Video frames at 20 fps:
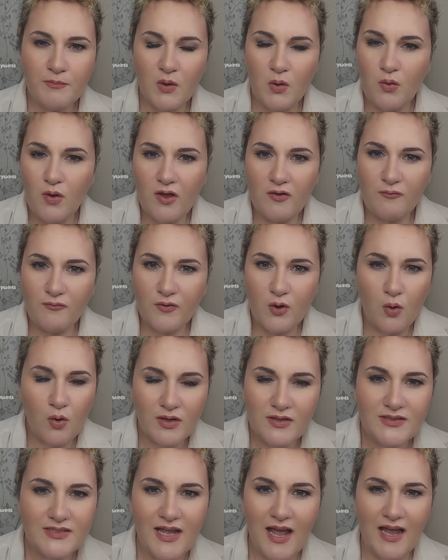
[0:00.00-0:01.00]
who have
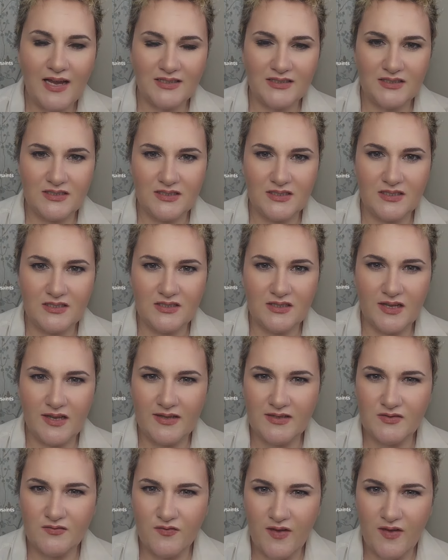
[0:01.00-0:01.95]
contacted us as